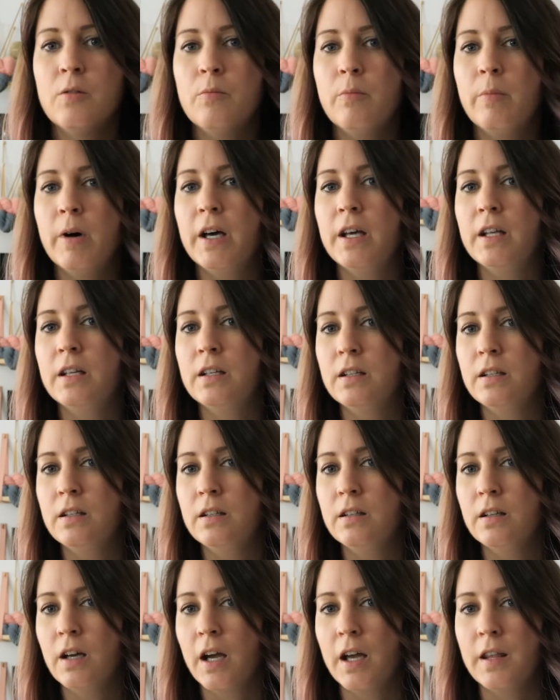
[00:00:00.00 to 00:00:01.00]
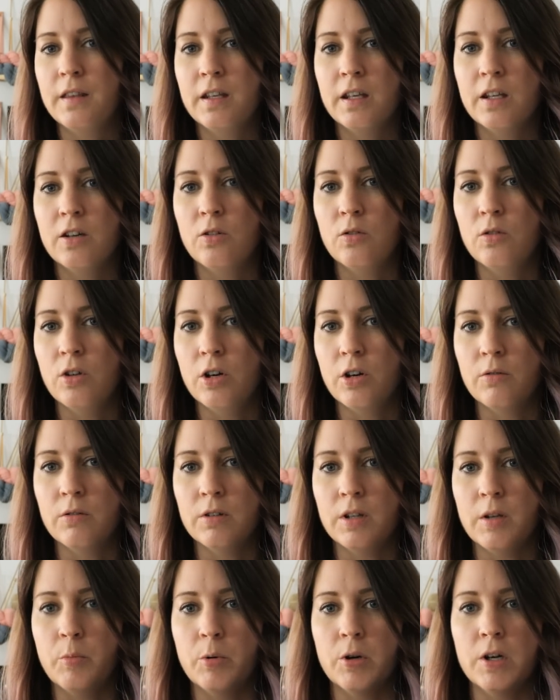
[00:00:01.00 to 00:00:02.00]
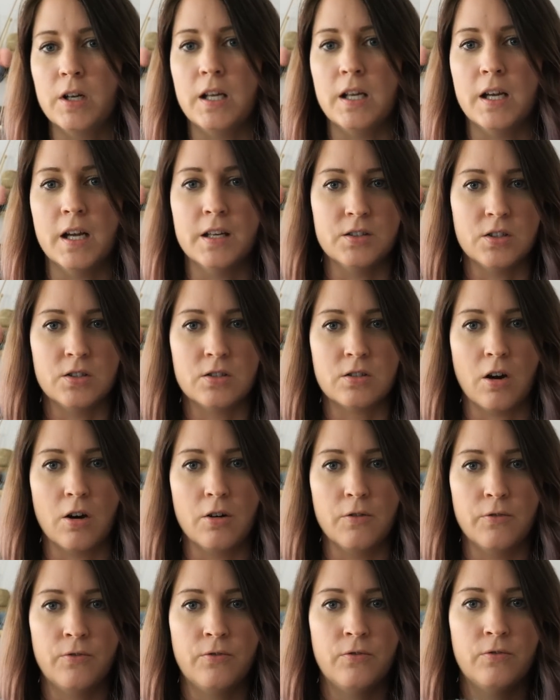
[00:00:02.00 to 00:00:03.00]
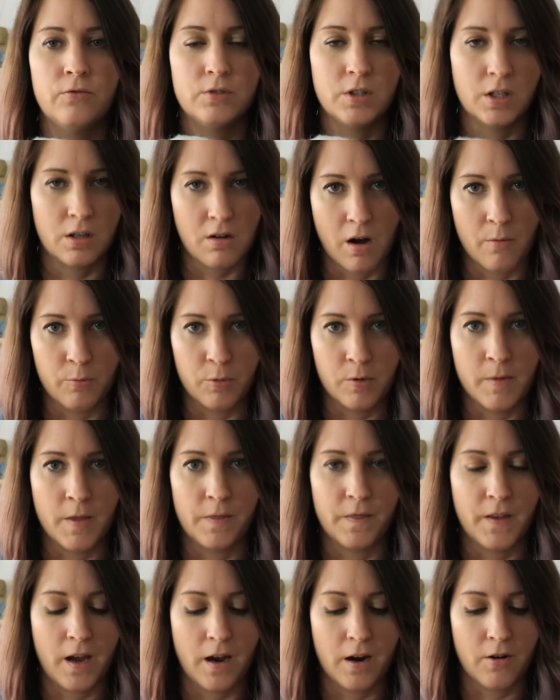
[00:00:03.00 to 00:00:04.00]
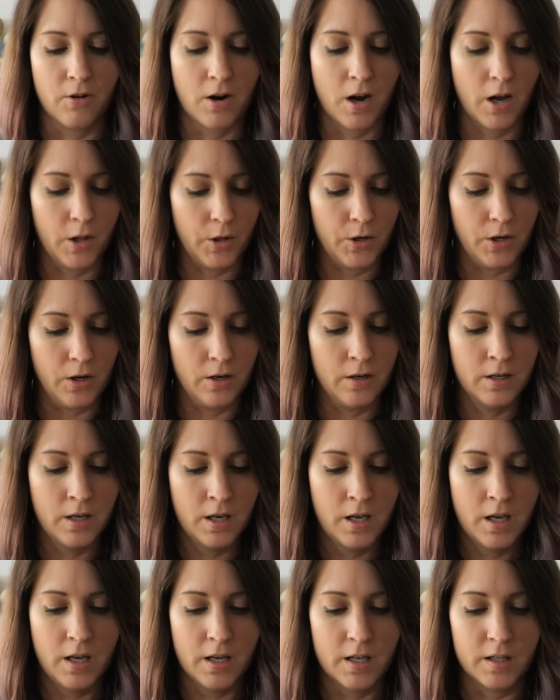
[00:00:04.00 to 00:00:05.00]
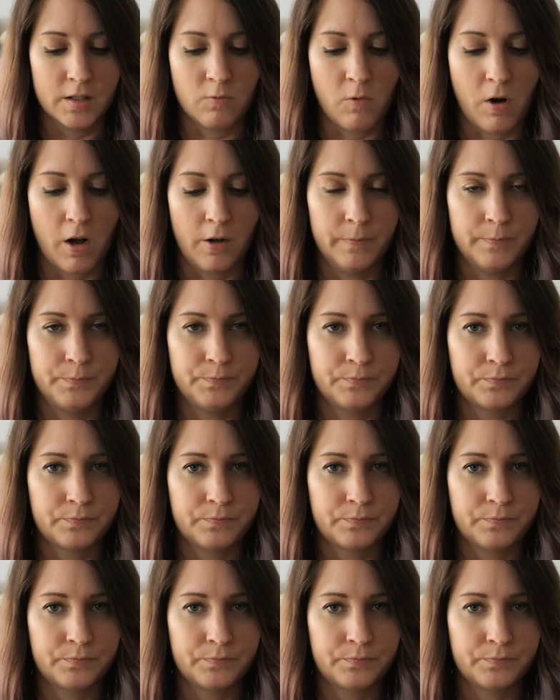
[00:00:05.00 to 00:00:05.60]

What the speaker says: but I think it'll look really pretty as a scarf to complement the hair color as well.